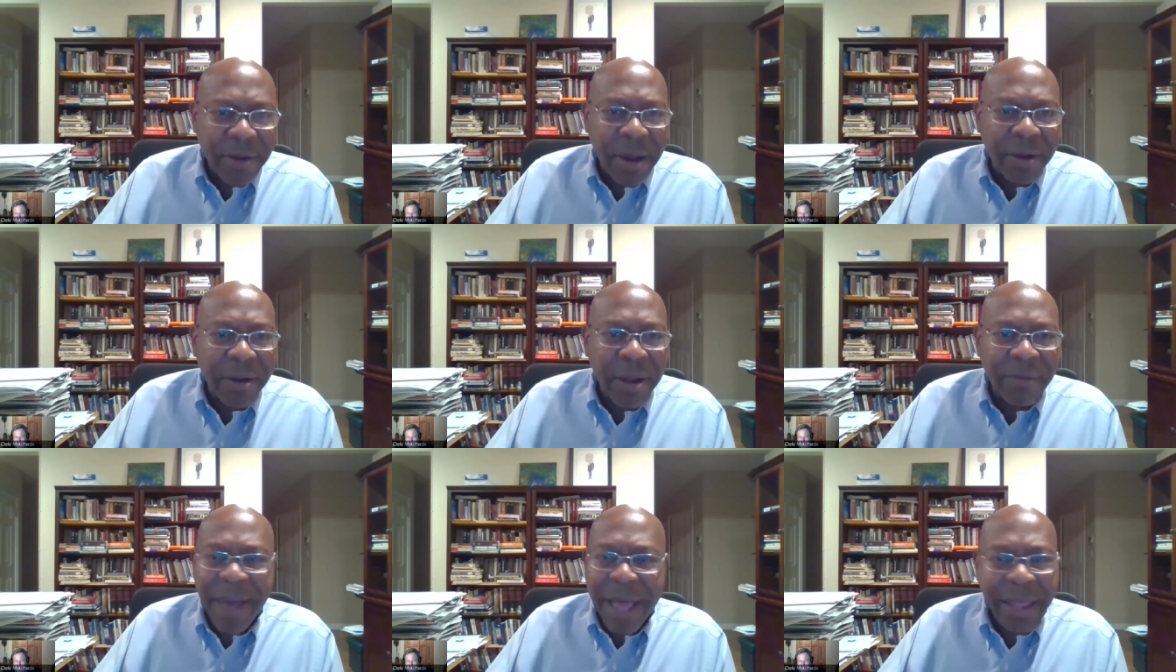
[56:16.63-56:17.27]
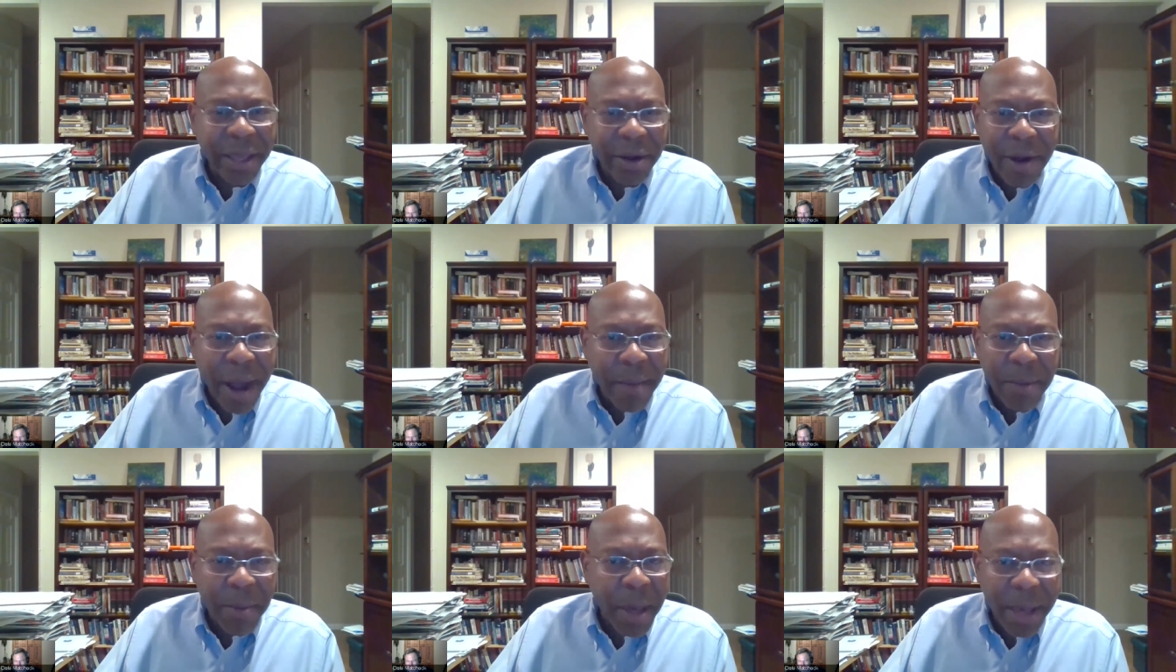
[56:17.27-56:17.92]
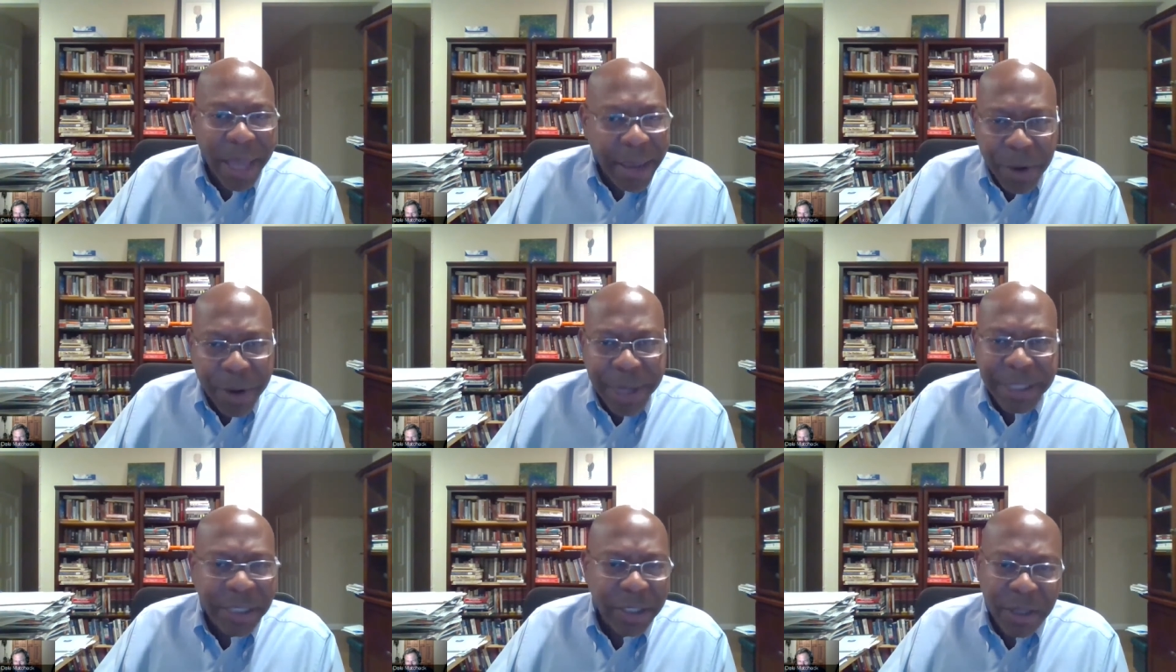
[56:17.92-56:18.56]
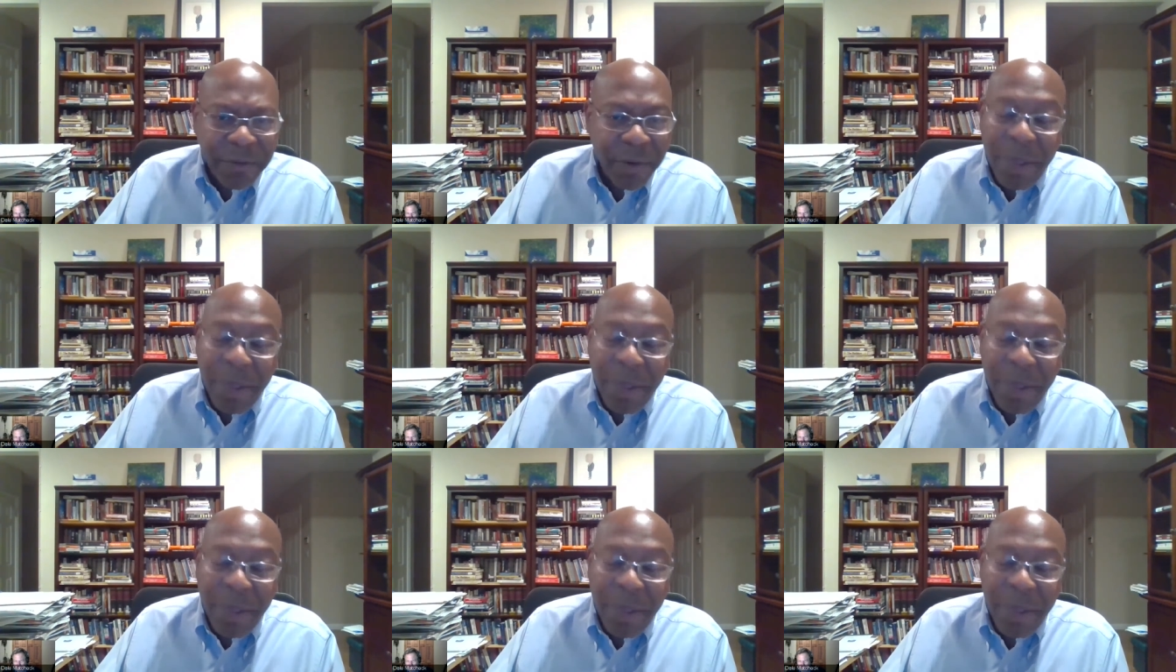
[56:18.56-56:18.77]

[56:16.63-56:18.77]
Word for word: on, on violent crime among immigrants and so